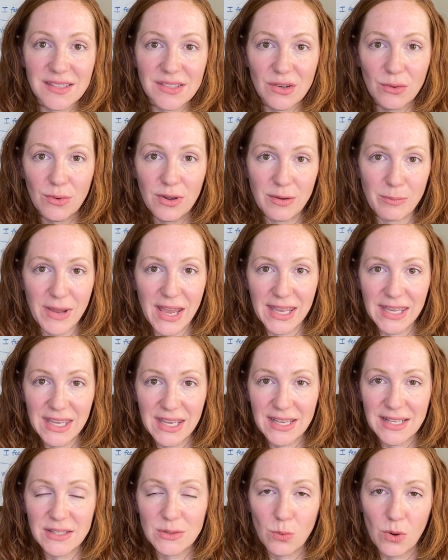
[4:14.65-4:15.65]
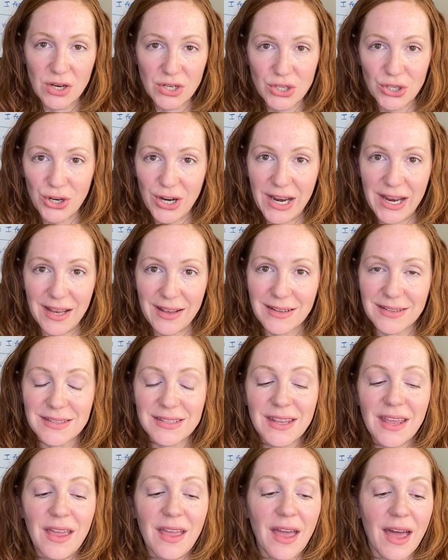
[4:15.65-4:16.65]
So when my kids wash their hands,
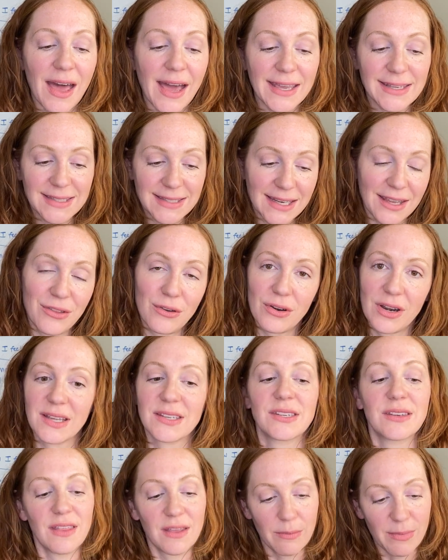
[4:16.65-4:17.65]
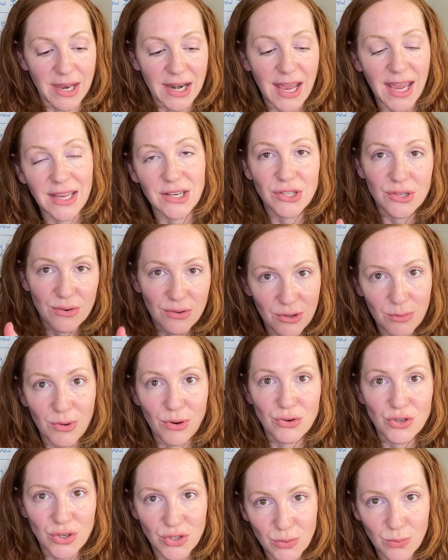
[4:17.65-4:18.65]
I stand there next to them and I do the
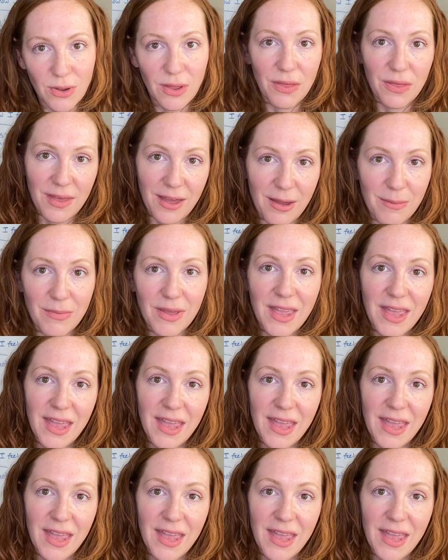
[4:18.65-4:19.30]
motions with them.